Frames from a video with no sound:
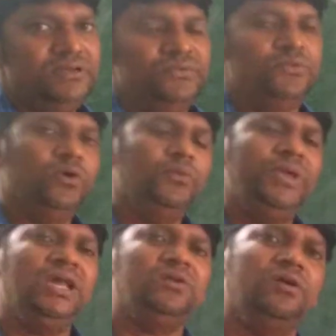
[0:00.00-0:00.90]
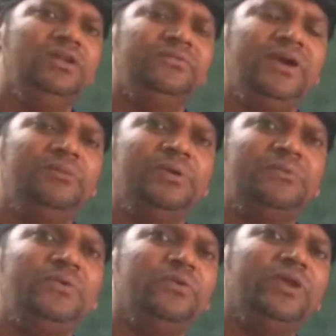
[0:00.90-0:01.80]
Though we are qualified,
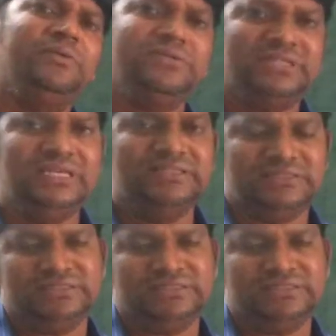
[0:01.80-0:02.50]
but we don't have skills